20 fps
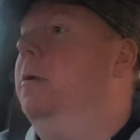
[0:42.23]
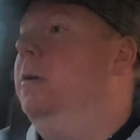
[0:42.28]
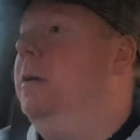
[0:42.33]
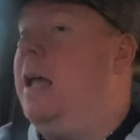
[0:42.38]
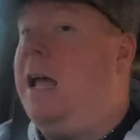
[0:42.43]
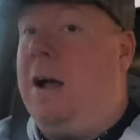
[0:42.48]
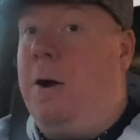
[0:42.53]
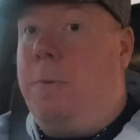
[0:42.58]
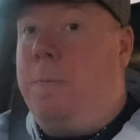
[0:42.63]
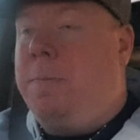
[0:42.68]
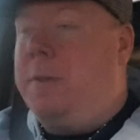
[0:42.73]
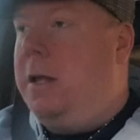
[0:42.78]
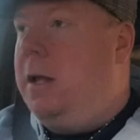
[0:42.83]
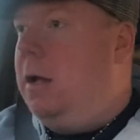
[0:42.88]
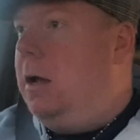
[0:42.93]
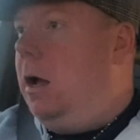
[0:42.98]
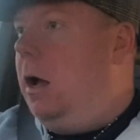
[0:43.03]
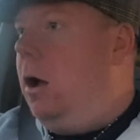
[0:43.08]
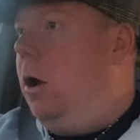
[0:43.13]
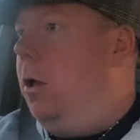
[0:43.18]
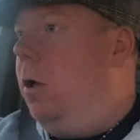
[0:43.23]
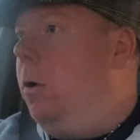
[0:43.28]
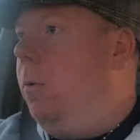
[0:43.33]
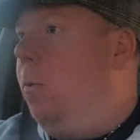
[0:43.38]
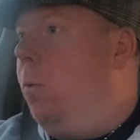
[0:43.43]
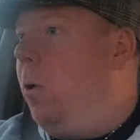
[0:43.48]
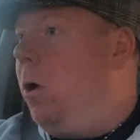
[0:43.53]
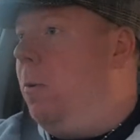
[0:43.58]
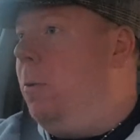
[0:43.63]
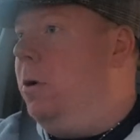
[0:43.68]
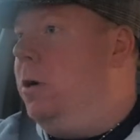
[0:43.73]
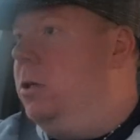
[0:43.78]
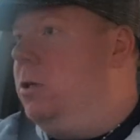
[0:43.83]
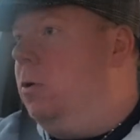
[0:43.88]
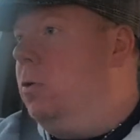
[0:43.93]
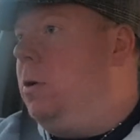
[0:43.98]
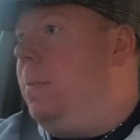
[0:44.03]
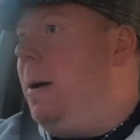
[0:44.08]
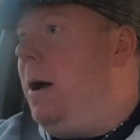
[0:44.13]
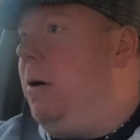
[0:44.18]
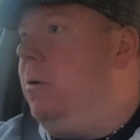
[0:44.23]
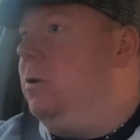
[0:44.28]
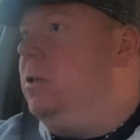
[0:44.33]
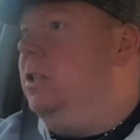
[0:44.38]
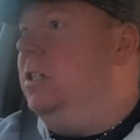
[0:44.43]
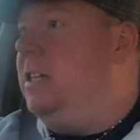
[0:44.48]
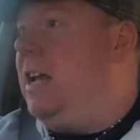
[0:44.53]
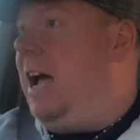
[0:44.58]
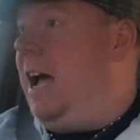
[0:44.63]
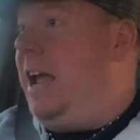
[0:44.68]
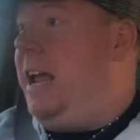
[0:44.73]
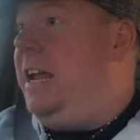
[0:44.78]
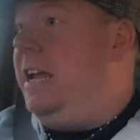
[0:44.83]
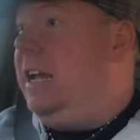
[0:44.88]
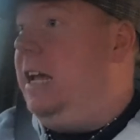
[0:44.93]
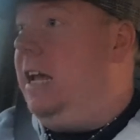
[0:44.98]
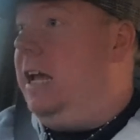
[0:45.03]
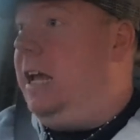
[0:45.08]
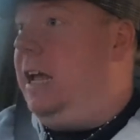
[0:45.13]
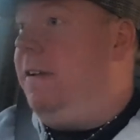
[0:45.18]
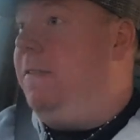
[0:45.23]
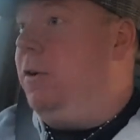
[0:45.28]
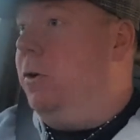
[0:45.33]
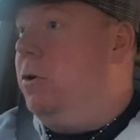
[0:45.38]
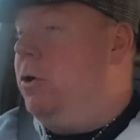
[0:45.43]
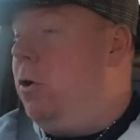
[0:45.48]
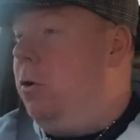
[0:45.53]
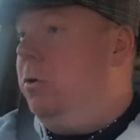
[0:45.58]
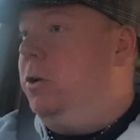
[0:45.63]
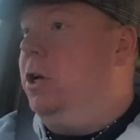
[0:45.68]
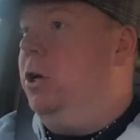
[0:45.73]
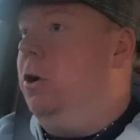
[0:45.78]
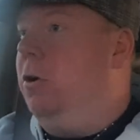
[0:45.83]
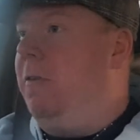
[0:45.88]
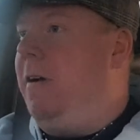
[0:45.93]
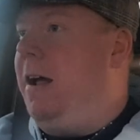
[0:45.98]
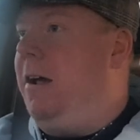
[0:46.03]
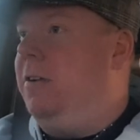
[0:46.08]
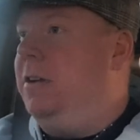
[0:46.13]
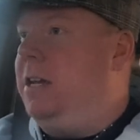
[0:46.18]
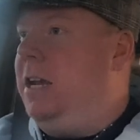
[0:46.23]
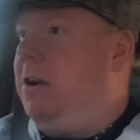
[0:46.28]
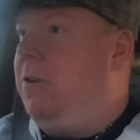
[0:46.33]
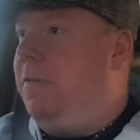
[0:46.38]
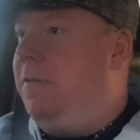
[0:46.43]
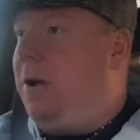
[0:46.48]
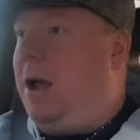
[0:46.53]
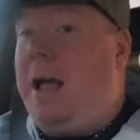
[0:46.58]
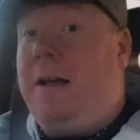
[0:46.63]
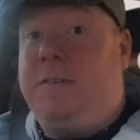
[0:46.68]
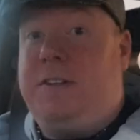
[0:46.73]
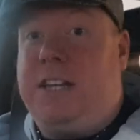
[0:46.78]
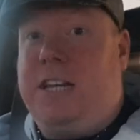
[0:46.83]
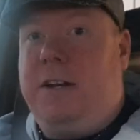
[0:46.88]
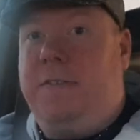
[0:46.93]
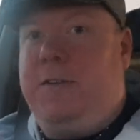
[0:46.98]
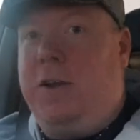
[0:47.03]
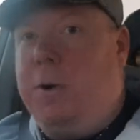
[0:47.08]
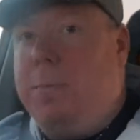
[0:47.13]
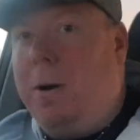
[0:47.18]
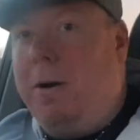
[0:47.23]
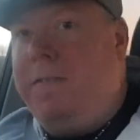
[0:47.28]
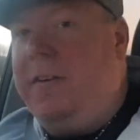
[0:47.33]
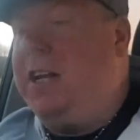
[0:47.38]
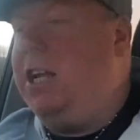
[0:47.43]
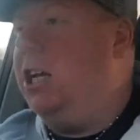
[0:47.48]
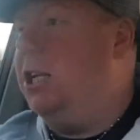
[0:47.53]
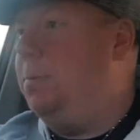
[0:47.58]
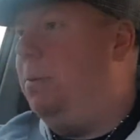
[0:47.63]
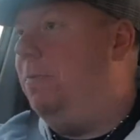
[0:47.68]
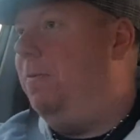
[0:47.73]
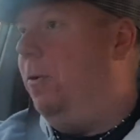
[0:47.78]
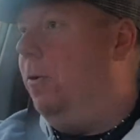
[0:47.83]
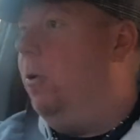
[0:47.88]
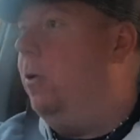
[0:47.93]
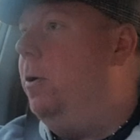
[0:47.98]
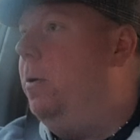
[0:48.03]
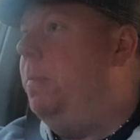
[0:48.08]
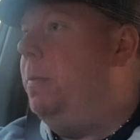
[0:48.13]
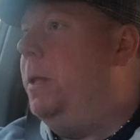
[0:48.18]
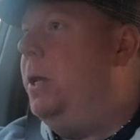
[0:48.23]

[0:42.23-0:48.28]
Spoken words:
Now, what I want to talk about today, if you're not new around here, if you have seen a few of my videos before,